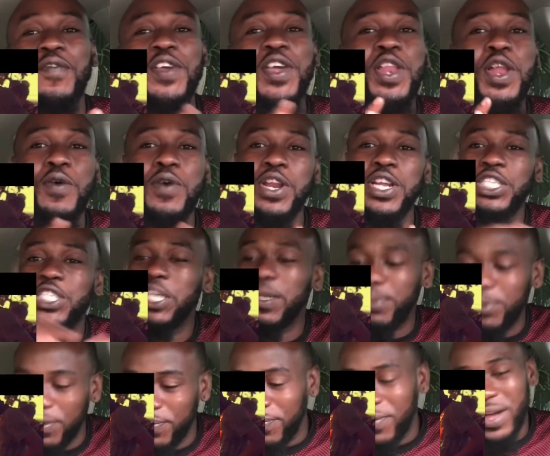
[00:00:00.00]
no way, just drop
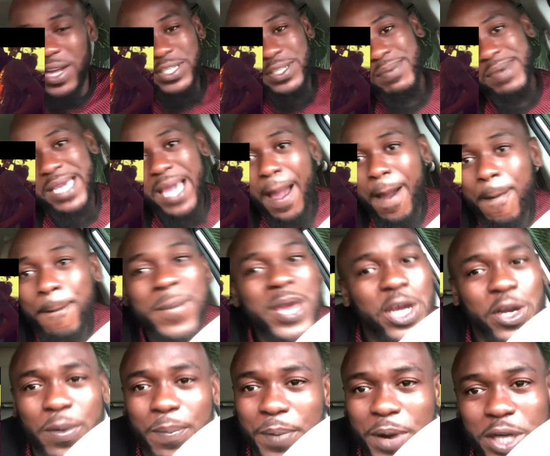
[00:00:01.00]
on the flag so we can big
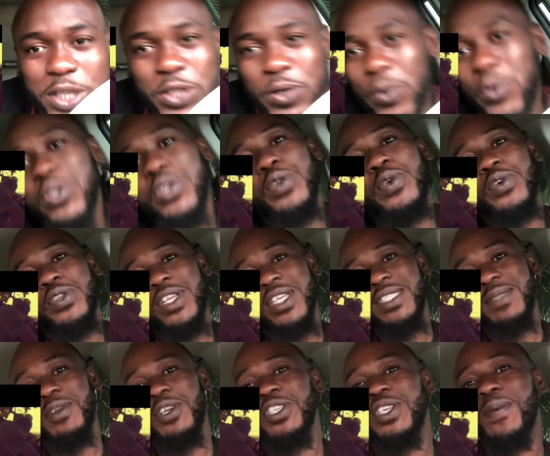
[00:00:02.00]
it up and shout, you know, there's
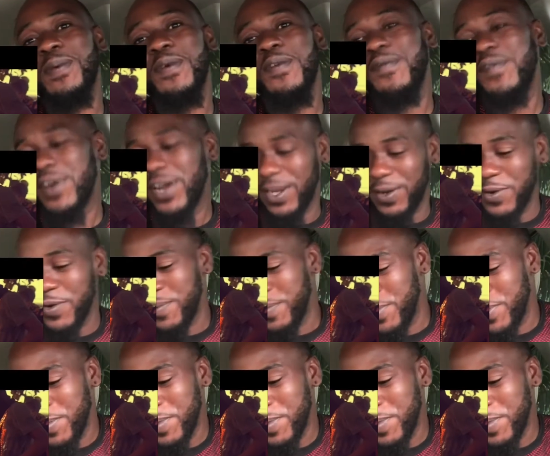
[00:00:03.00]
even a drop on the flag down below.